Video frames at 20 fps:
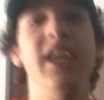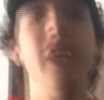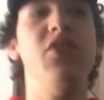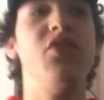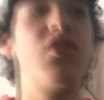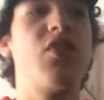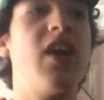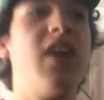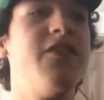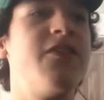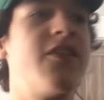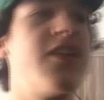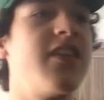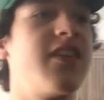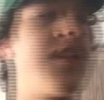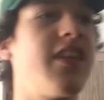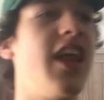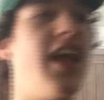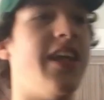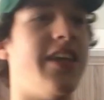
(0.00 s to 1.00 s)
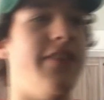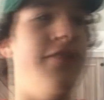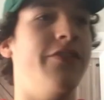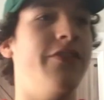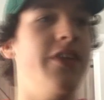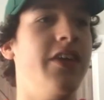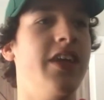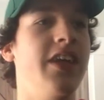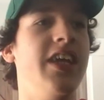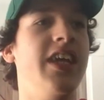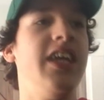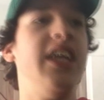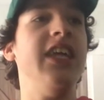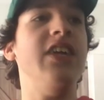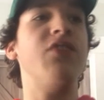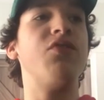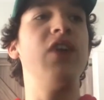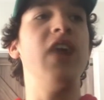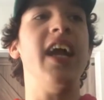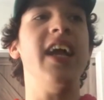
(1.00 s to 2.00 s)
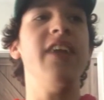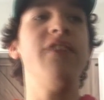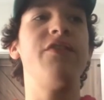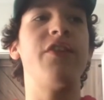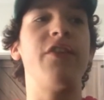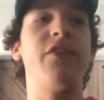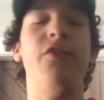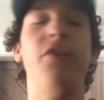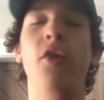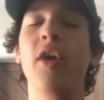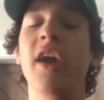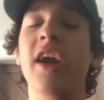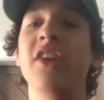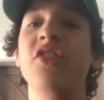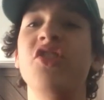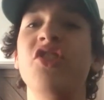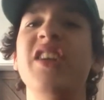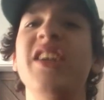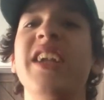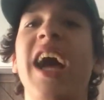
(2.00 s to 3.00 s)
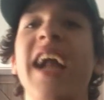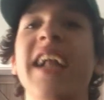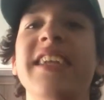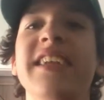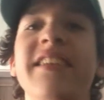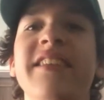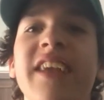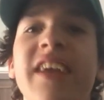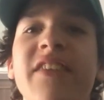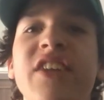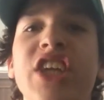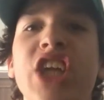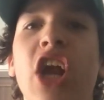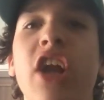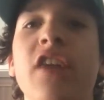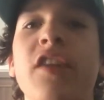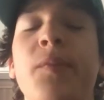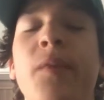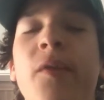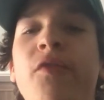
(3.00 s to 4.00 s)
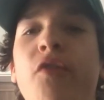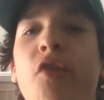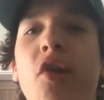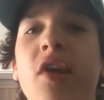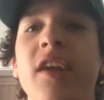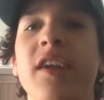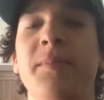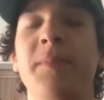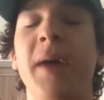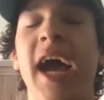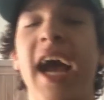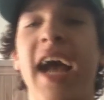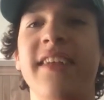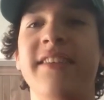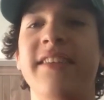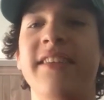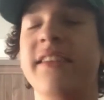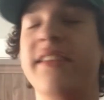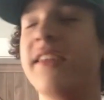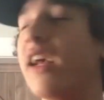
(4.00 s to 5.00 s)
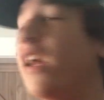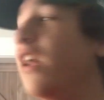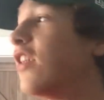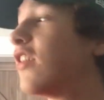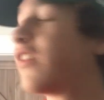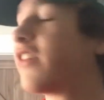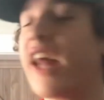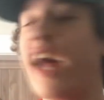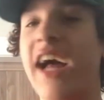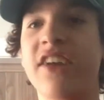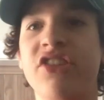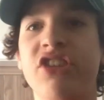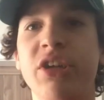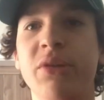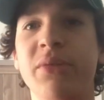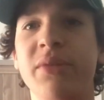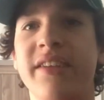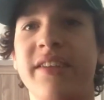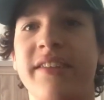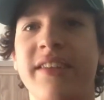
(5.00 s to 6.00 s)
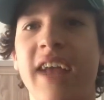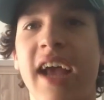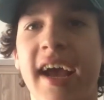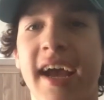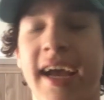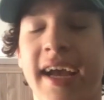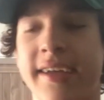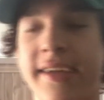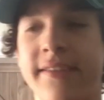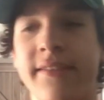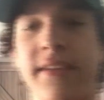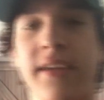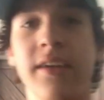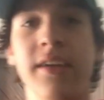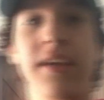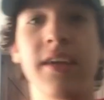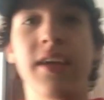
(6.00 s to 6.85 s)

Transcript: He was running for his life. He ran for 497 yards before his passes / he was sacked.